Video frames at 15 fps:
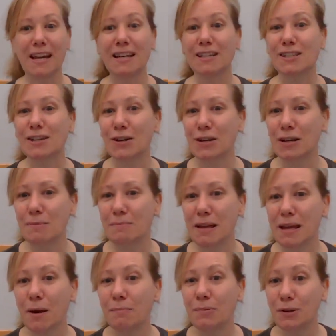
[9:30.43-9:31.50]
it's going to
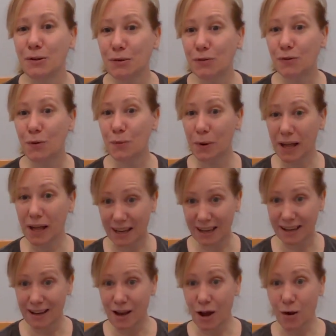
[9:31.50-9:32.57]
be a beautiful
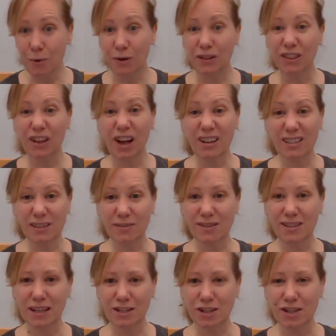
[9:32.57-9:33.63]
week with lots of
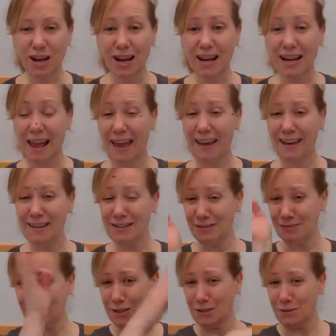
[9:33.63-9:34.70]
sunshine
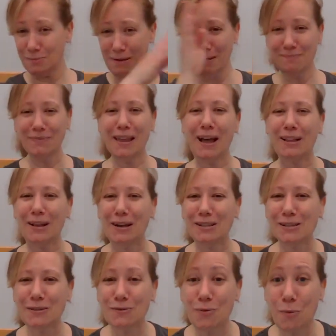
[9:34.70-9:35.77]
and, excuse me,
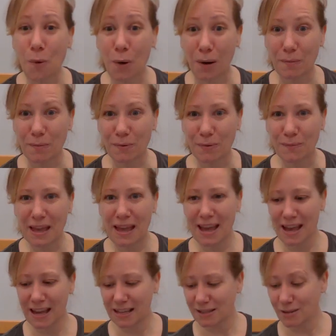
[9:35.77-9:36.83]
lots of warmth.
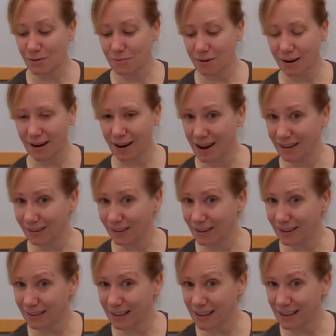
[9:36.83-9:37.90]
And so when I
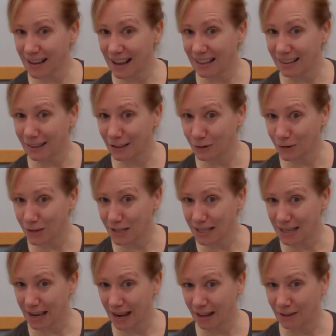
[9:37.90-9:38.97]
look at the
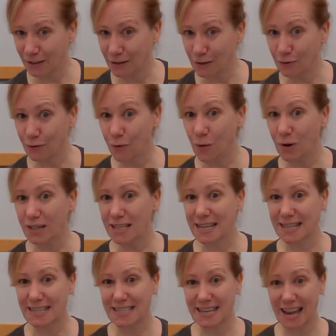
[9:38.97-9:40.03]
literacy calendar for
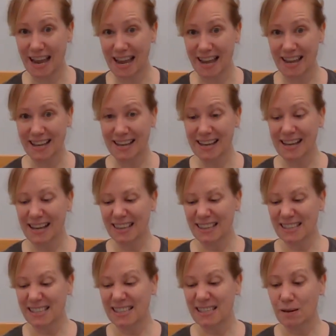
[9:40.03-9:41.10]
today,
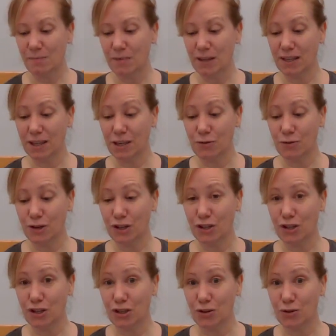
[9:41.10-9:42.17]
this is something that you
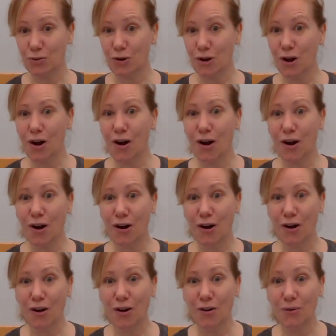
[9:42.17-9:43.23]
can do
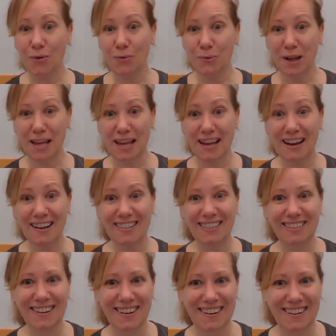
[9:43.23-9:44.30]
all week
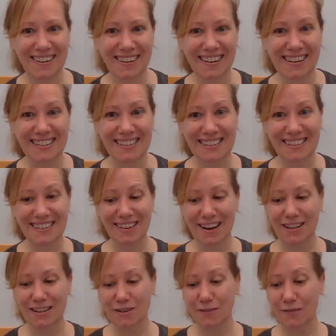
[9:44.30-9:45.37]
long because it's
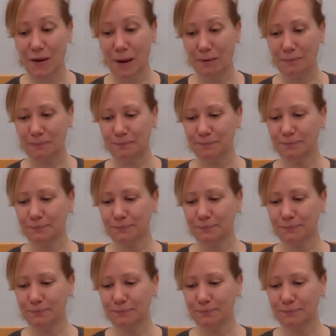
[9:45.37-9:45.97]
lots of fun.